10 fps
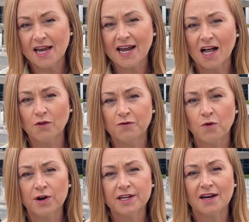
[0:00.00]
And
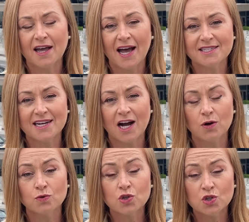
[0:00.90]
California has
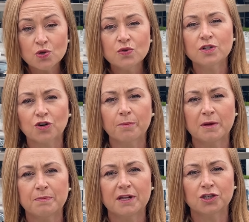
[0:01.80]
now sued the Trump
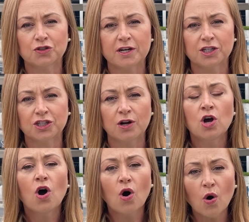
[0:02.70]
administration
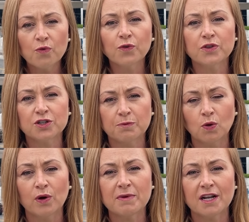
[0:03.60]
over the
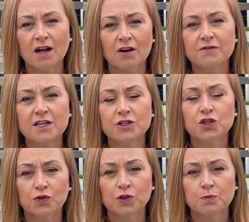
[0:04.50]
deployment of
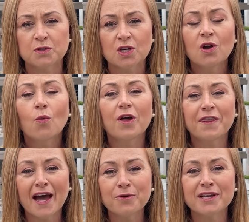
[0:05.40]
these troops
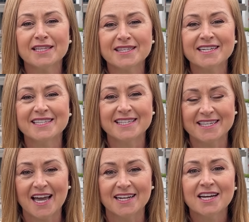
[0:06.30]
without its
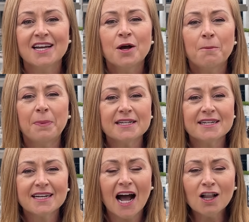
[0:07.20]
consent. But
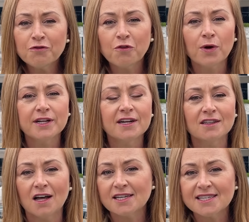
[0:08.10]
California,
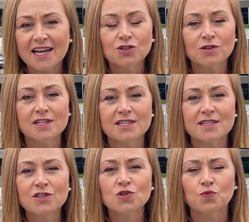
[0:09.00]
Los Angeles,
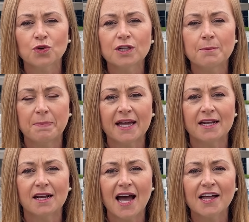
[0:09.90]
this has really
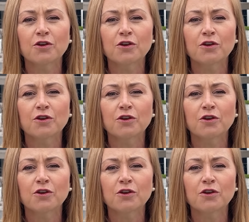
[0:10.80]
been at